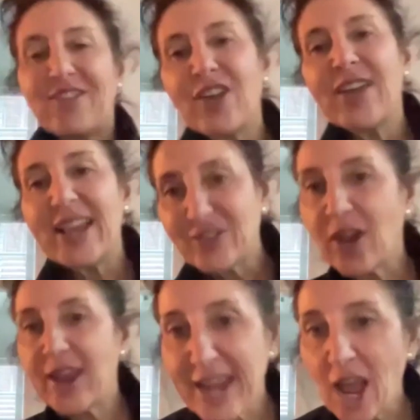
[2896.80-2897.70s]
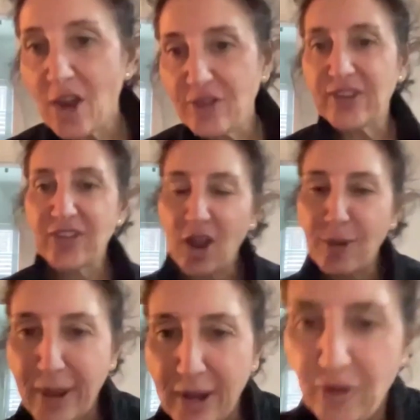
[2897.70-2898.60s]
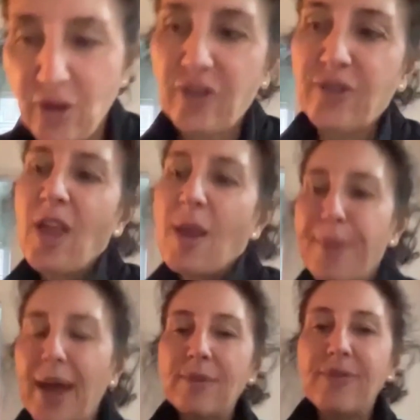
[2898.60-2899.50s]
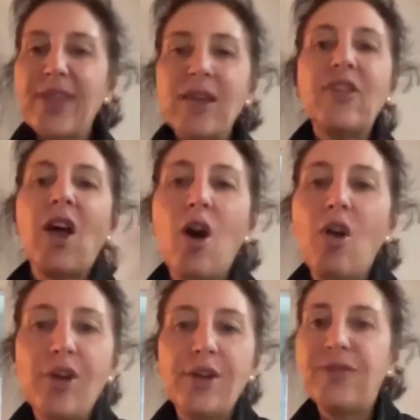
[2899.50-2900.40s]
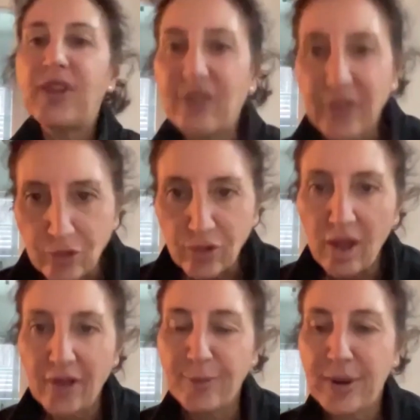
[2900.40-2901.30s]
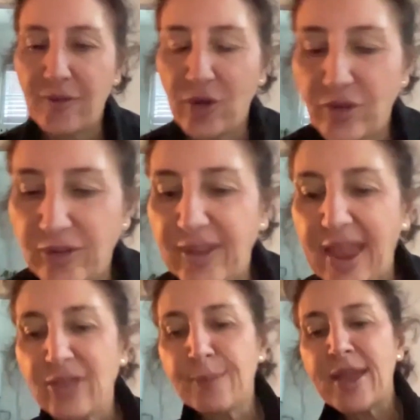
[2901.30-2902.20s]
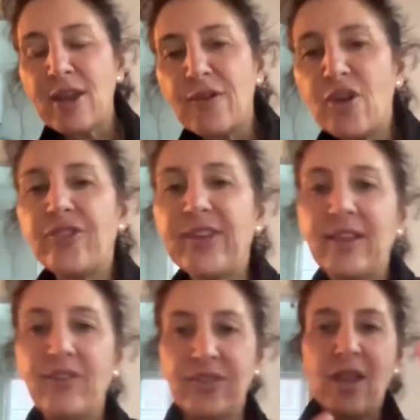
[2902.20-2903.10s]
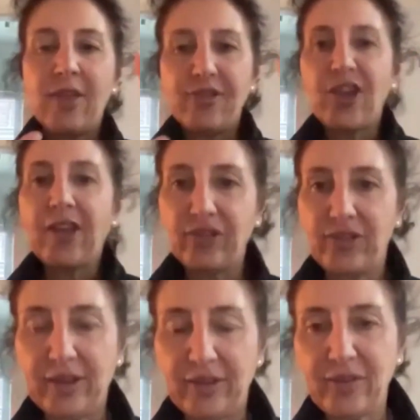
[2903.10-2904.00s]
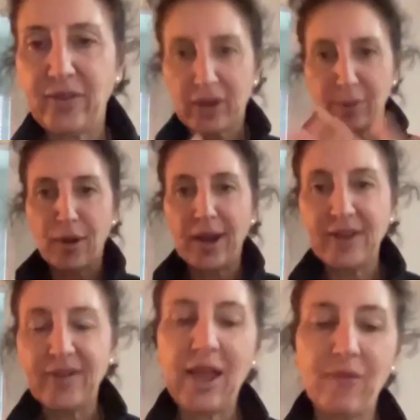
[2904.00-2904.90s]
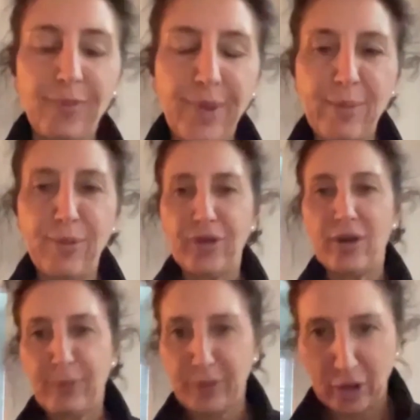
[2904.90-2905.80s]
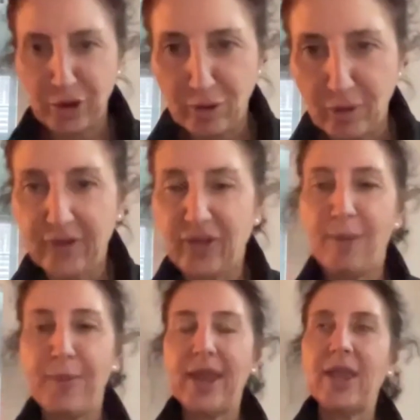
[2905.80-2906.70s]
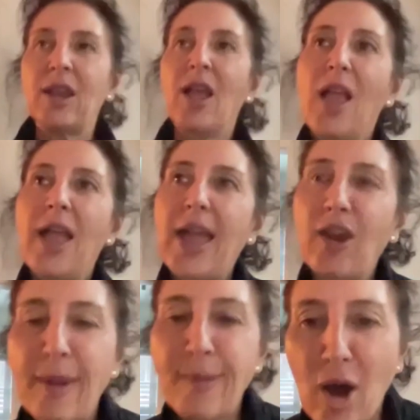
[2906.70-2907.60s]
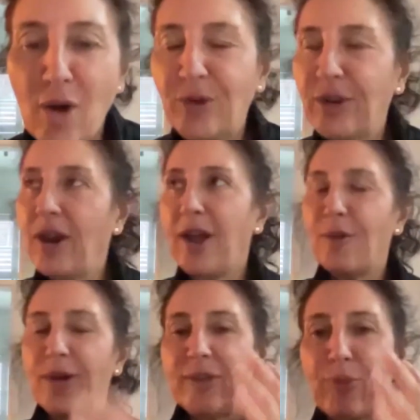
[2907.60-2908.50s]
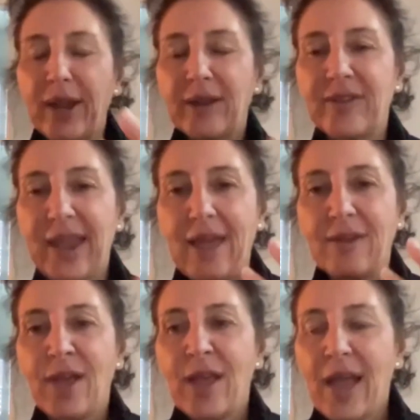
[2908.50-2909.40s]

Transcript: he's got his own metaverse, but there's a whole lot of decentralized metaverses, and the metaverse is just this. If I can break it down for people that are curious like me, and I'm old, and I always break down,